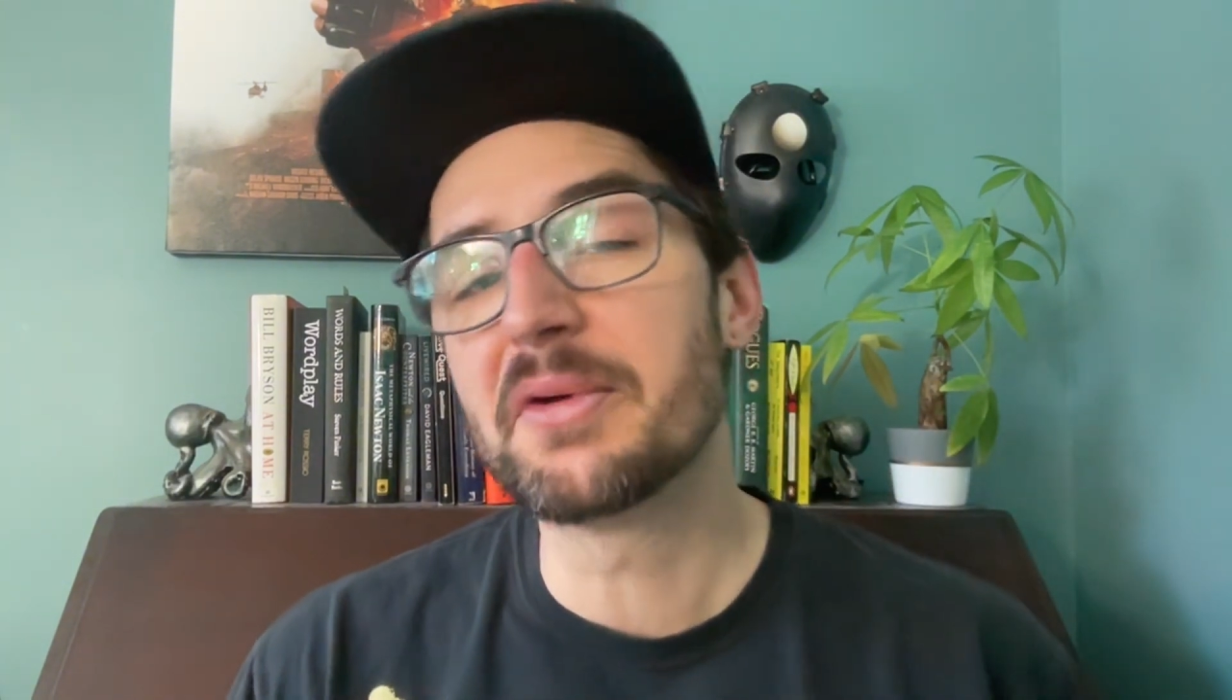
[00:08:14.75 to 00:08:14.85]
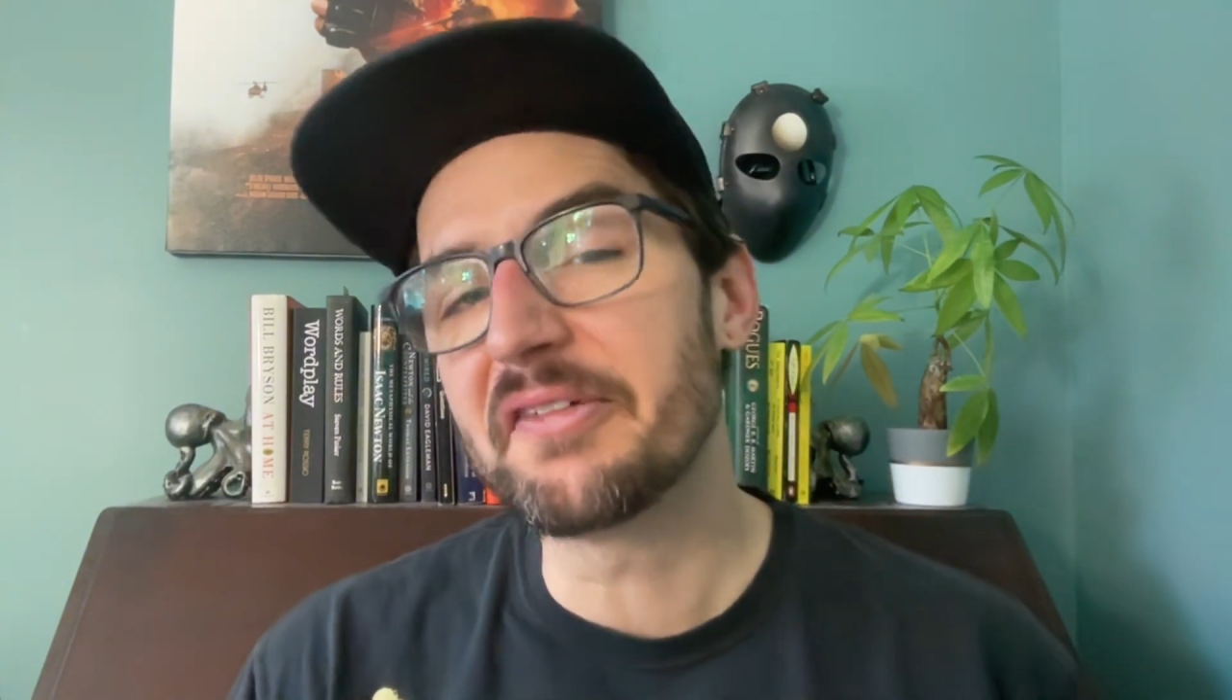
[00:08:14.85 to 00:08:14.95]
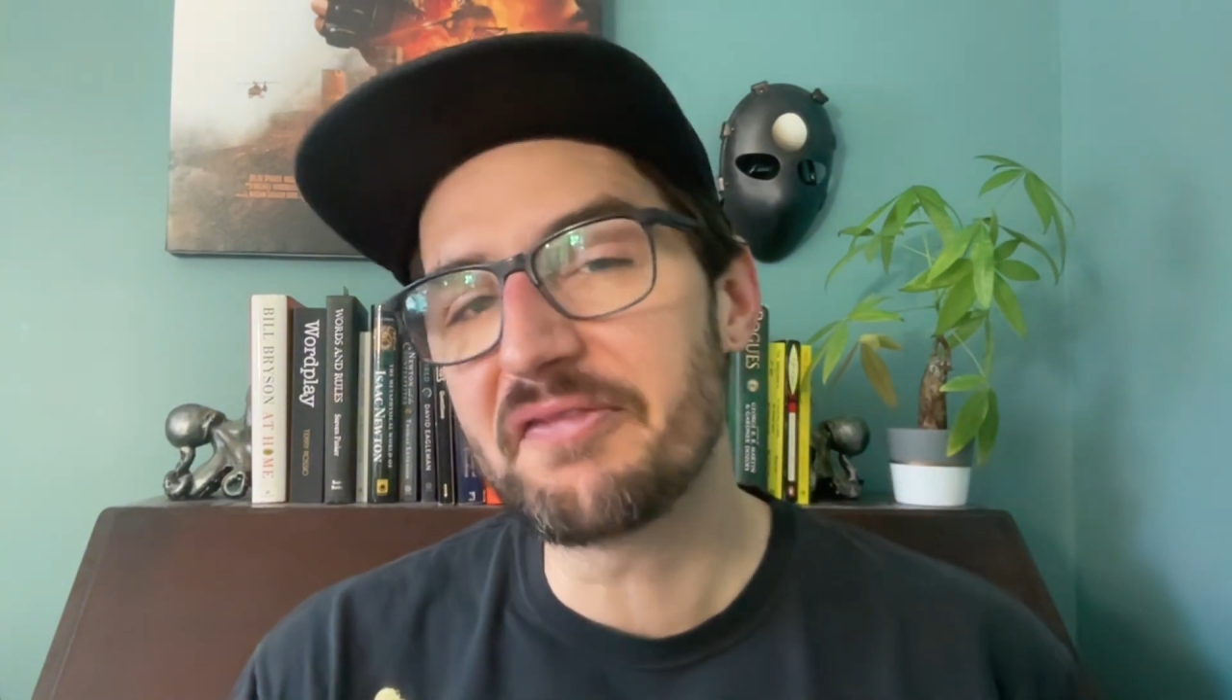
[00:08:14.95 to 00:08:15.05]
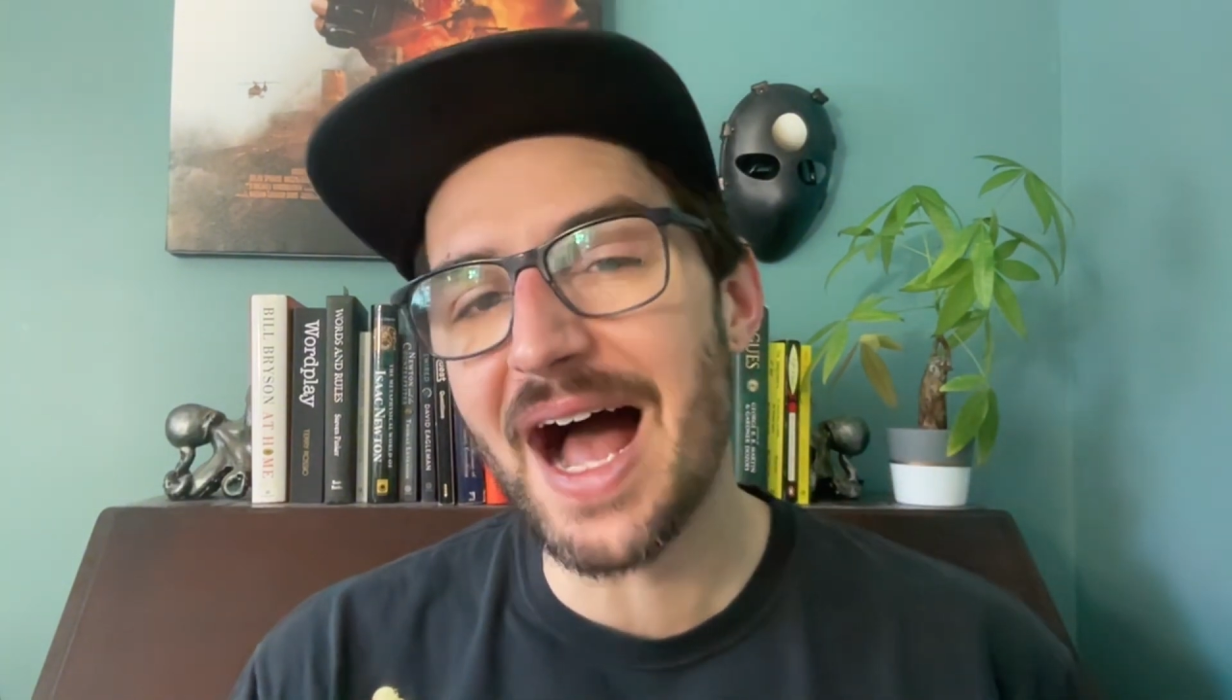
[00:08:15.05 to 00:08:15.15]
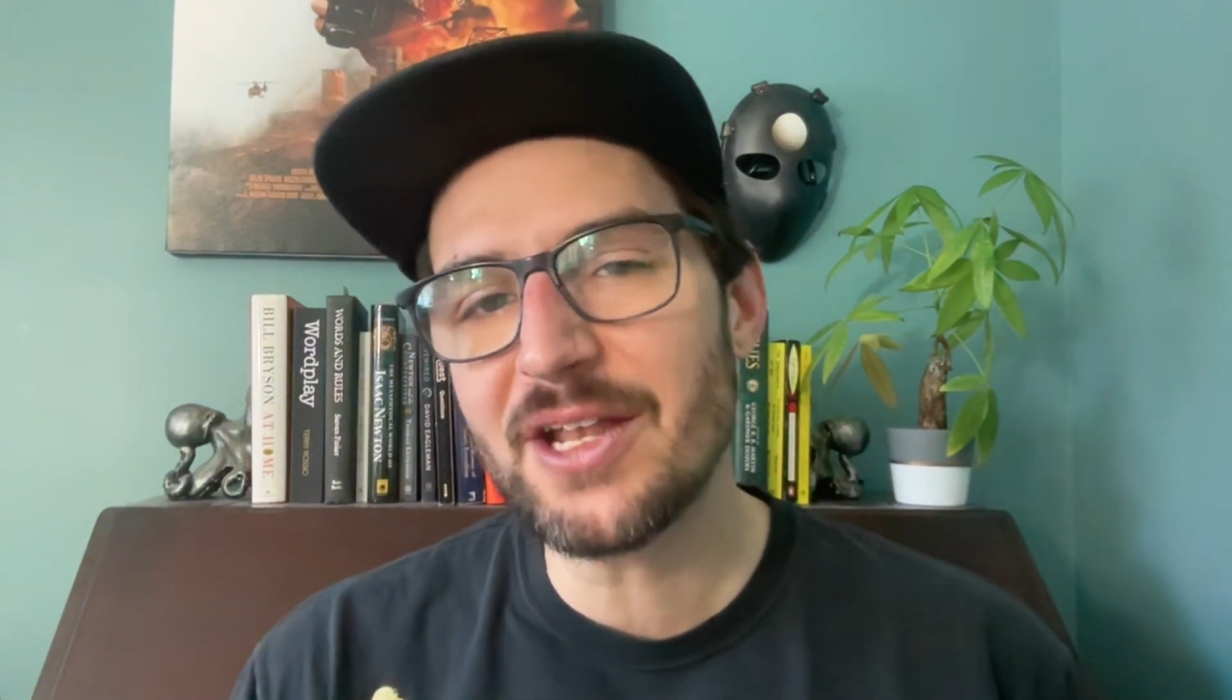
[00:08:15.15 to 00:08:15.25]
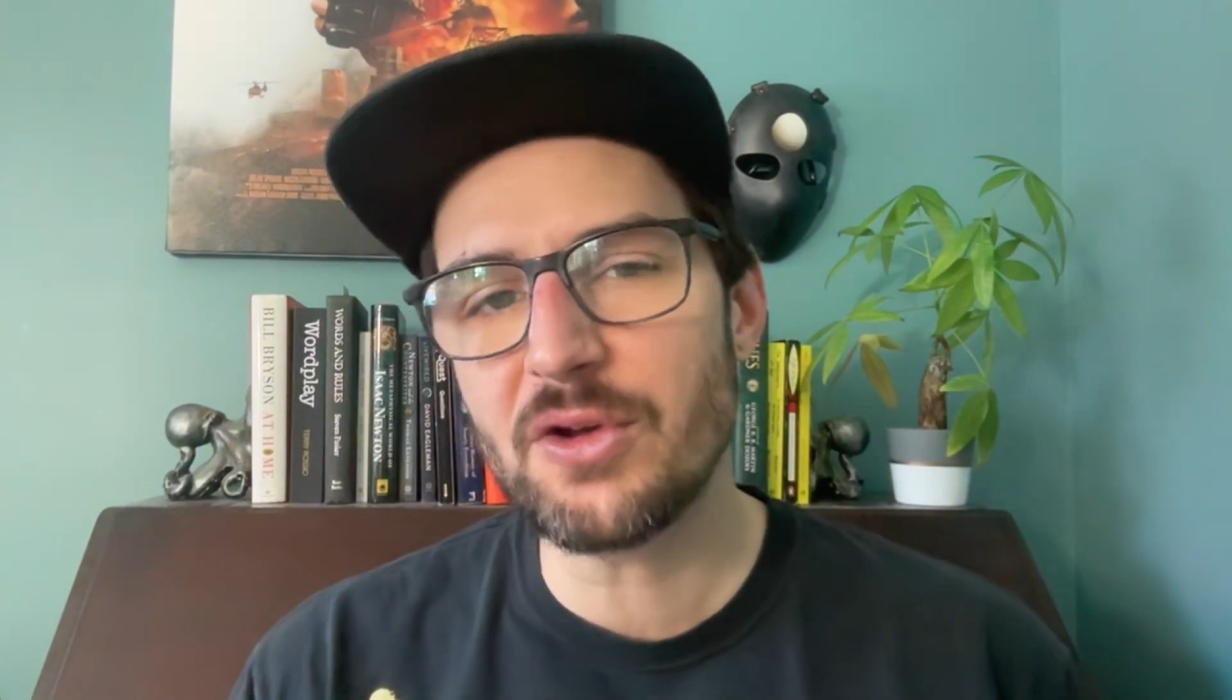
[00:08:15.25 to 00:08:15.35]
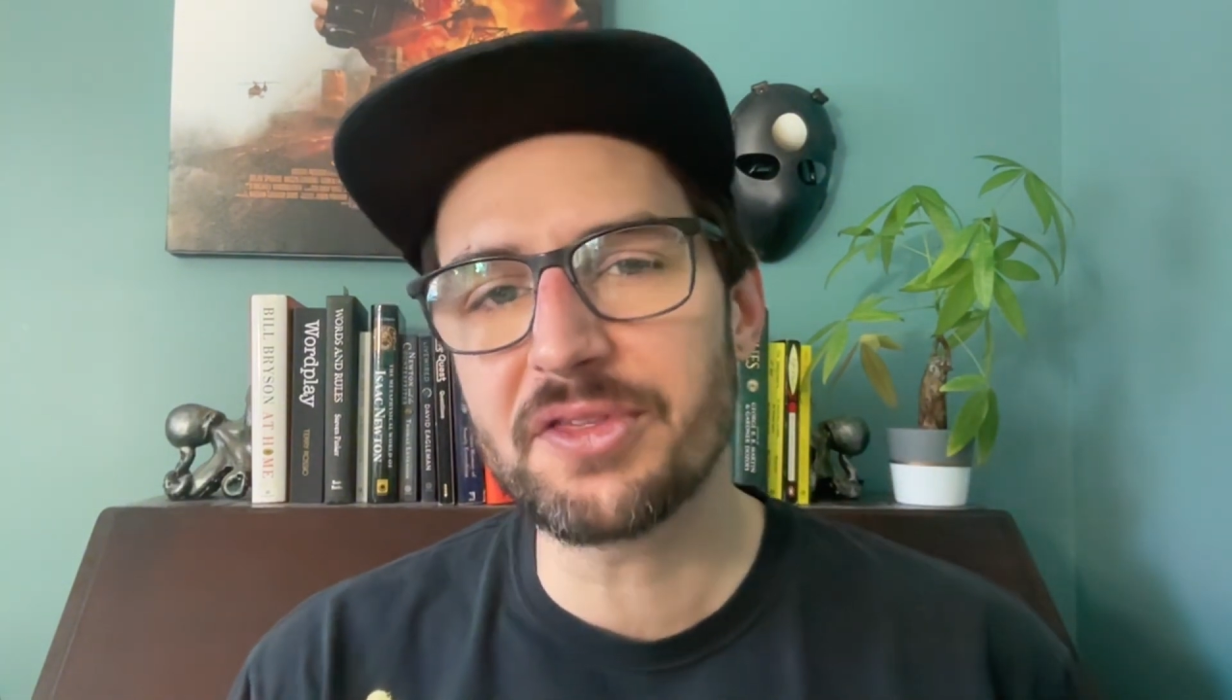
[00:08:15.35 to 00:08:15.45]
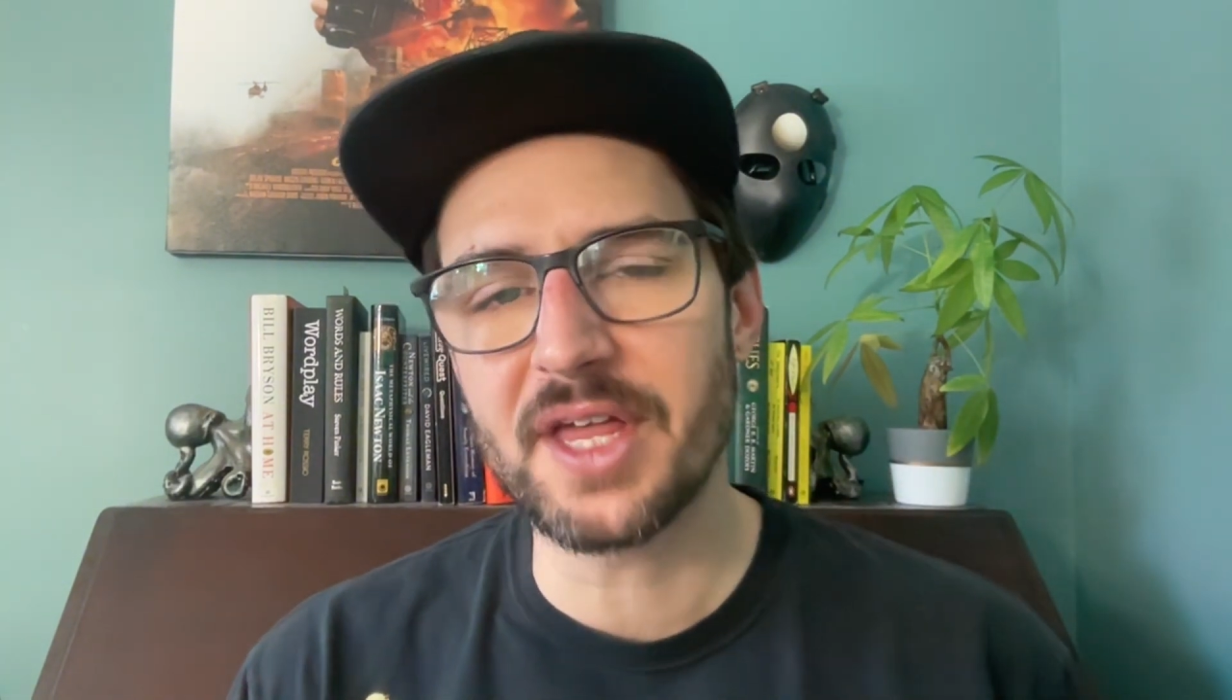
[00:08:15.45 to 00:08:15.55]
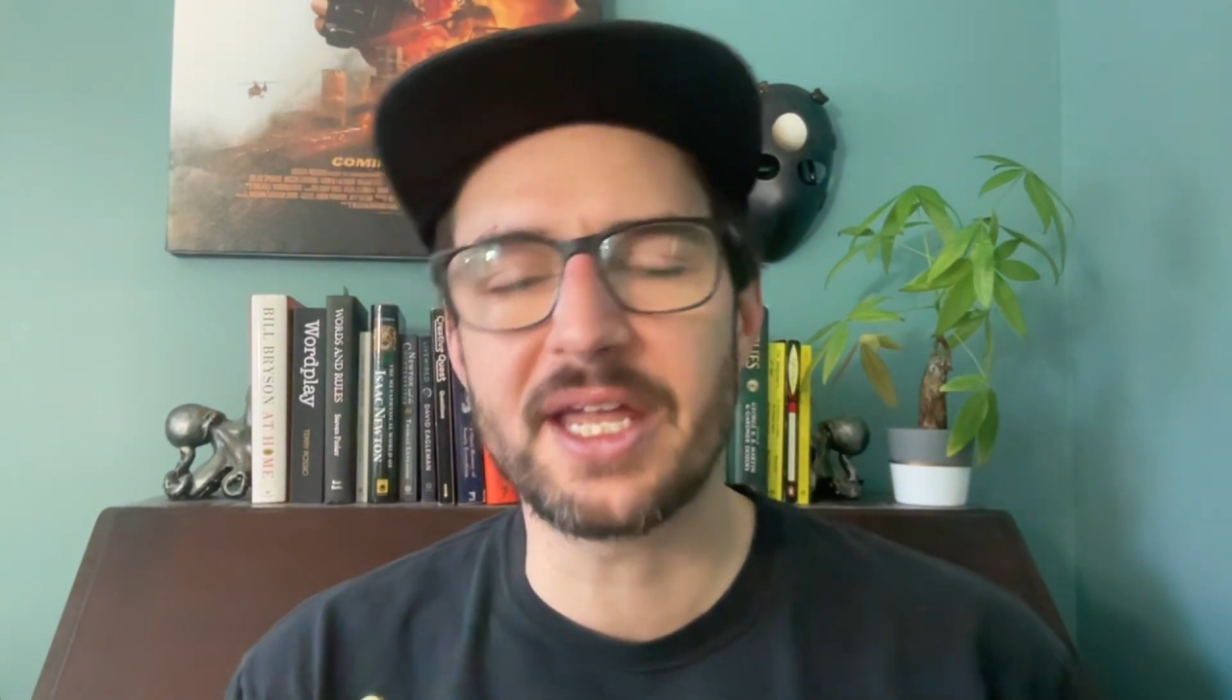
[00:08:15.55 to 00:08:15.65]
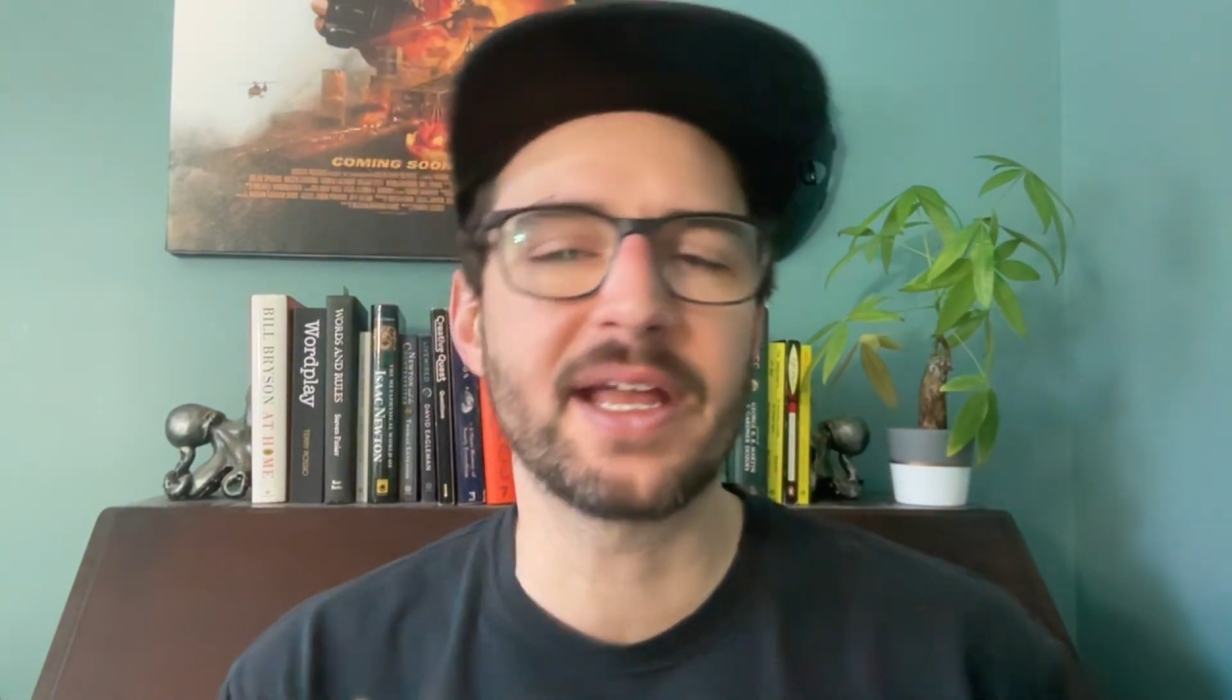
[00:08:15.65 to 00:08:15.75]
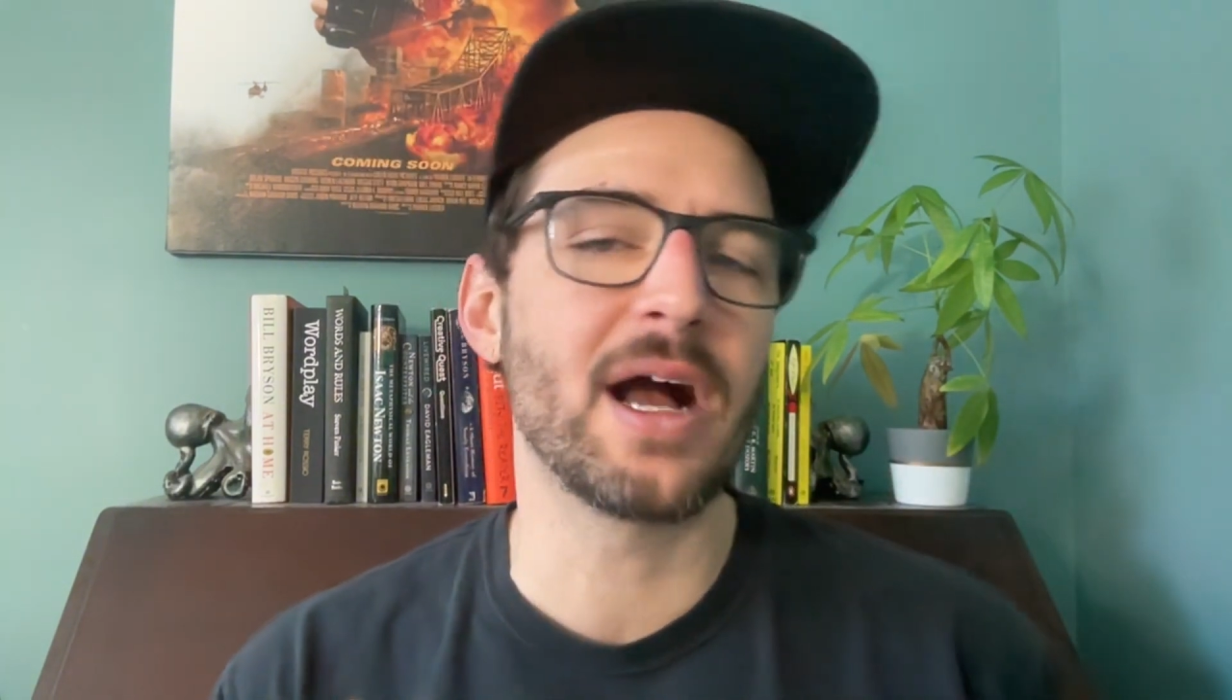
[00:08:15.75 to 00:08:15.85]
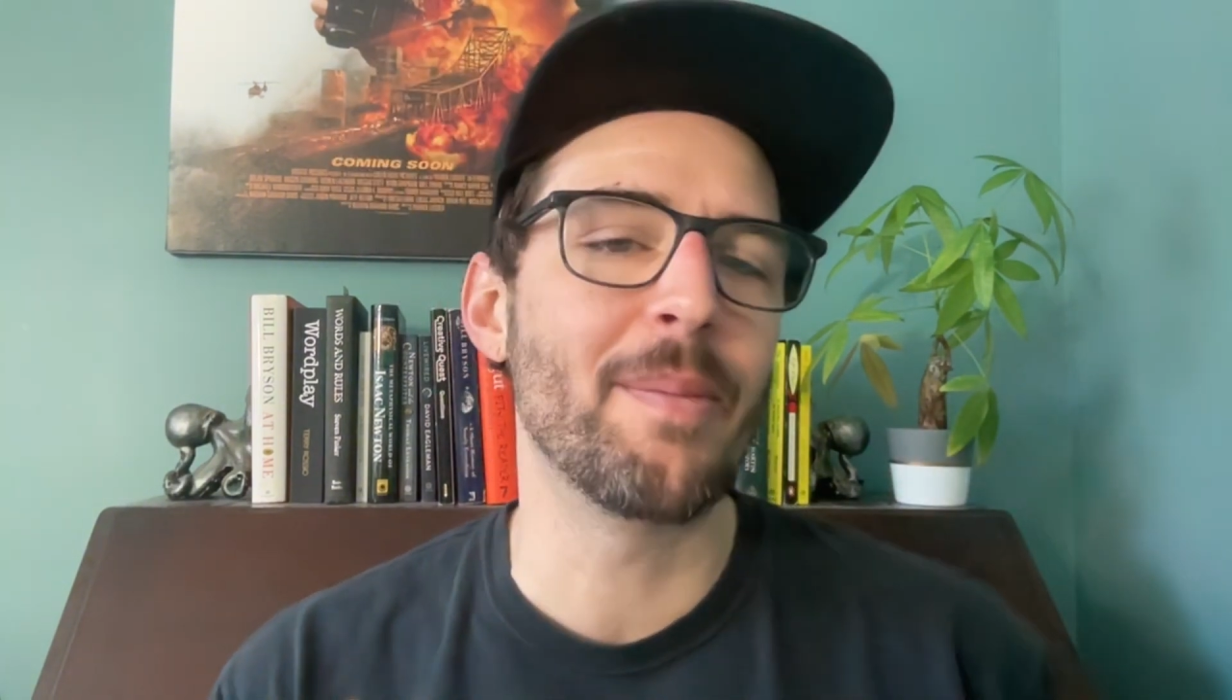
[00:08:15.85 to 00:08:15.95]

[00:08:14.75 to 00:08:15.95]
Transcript: refine your thinking